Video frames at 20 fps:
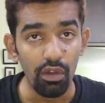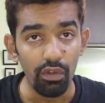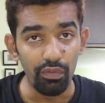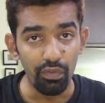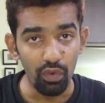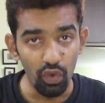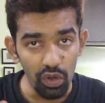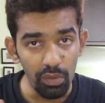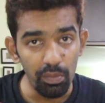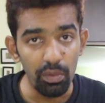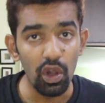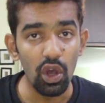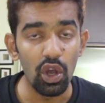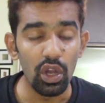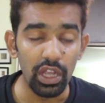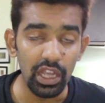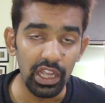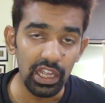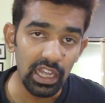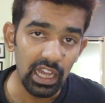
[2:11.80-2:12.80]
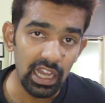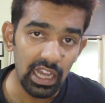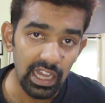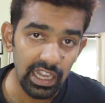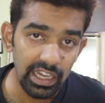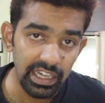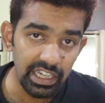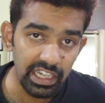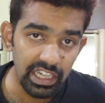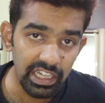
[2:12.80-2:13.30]
food blogging,
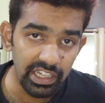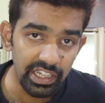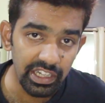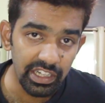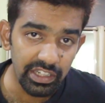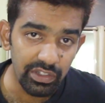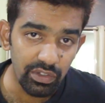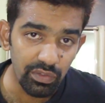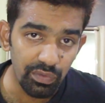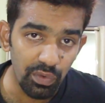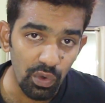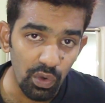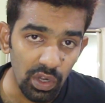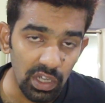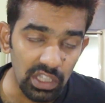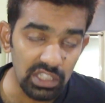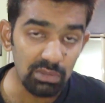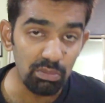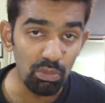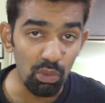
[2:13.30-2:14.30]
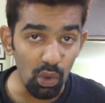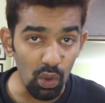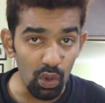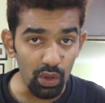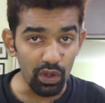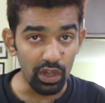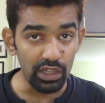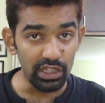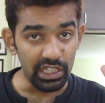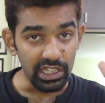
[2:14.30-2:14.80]
I needed to focus
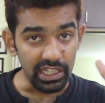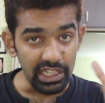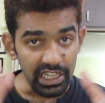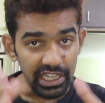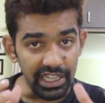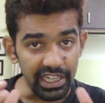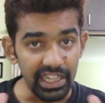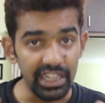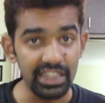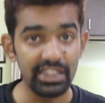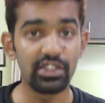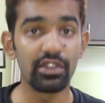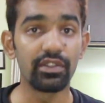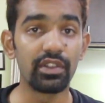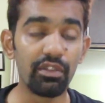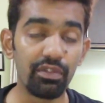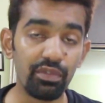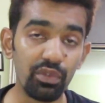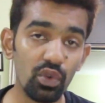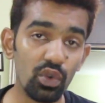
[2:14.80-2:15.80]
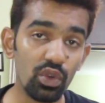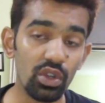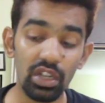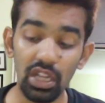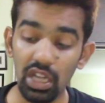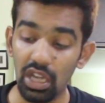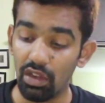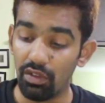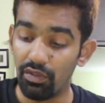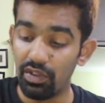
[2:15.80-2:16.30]
more on the details of the
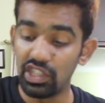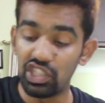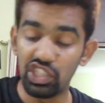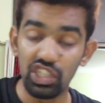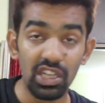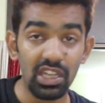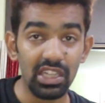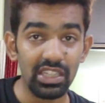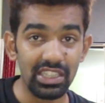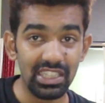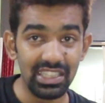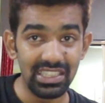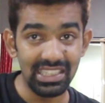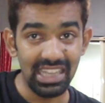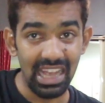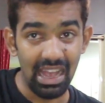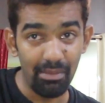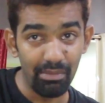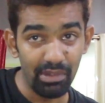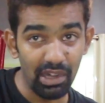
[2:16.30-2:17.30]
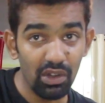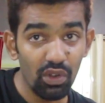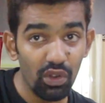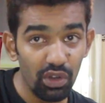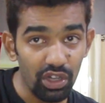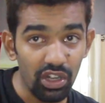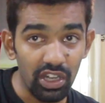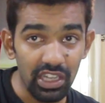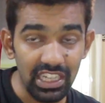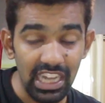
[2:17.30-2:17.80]
food, which this camera
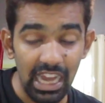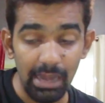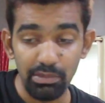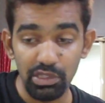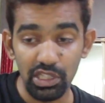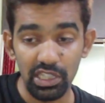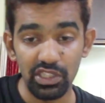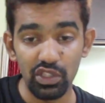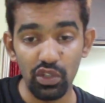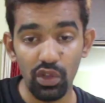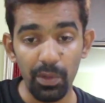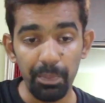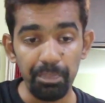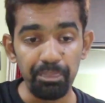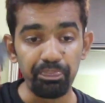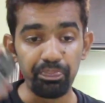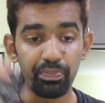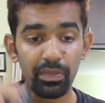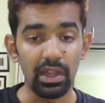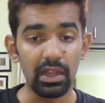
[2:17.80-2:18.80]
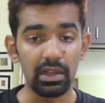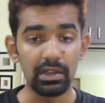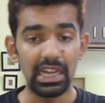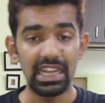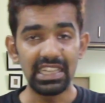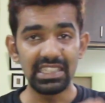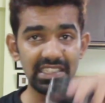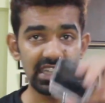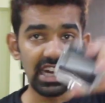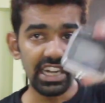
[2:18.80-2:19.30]
could not capture. So
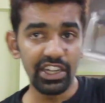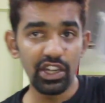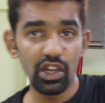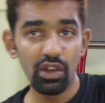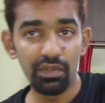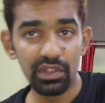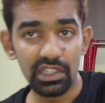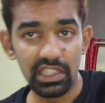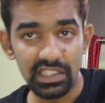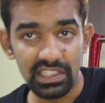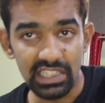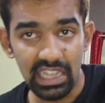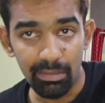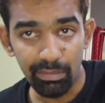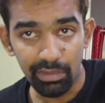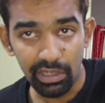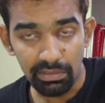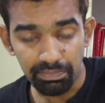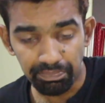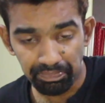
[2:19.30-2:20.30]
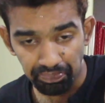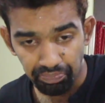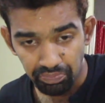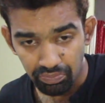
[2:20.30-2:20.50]
I started off with this camera.